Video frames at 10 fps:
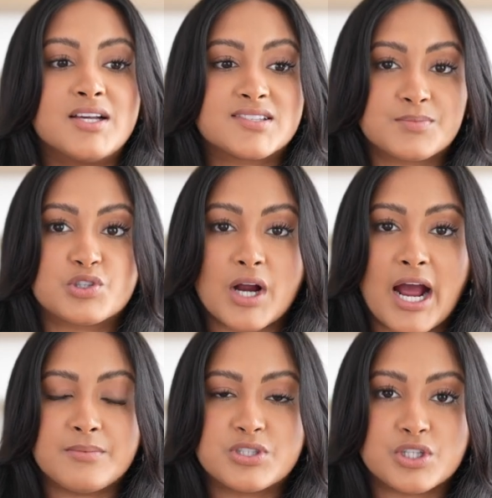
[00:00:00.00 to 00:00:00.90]

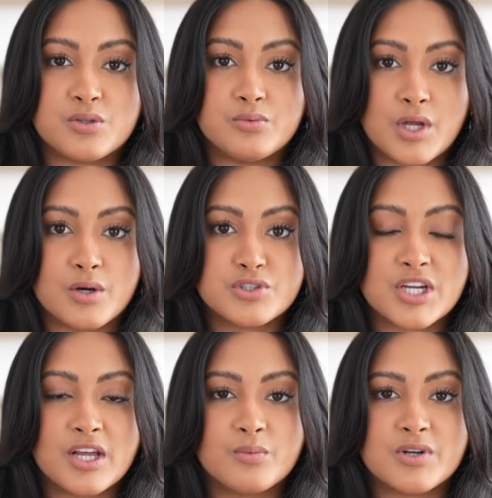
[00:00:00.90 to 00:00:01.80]
subscribe to
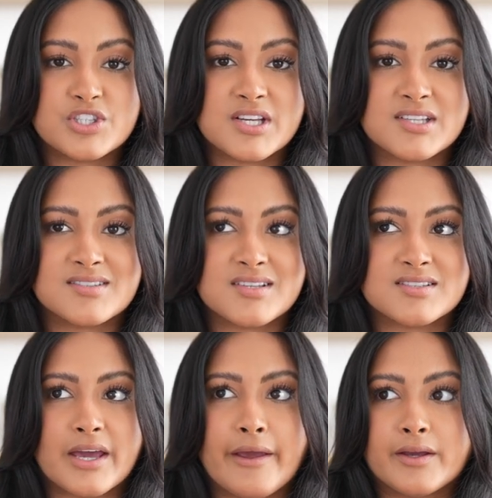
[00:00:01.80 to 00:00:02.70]
Notion, which is
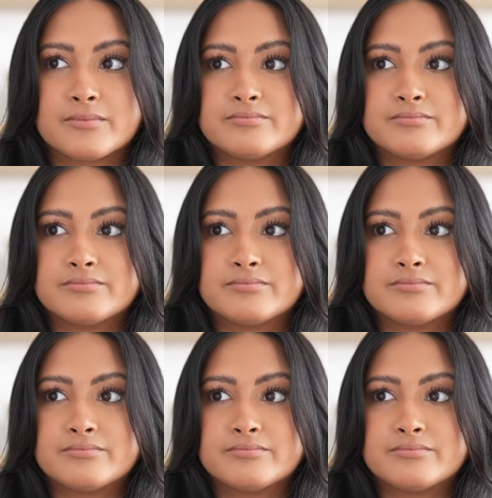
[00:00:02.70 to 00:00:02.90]
this like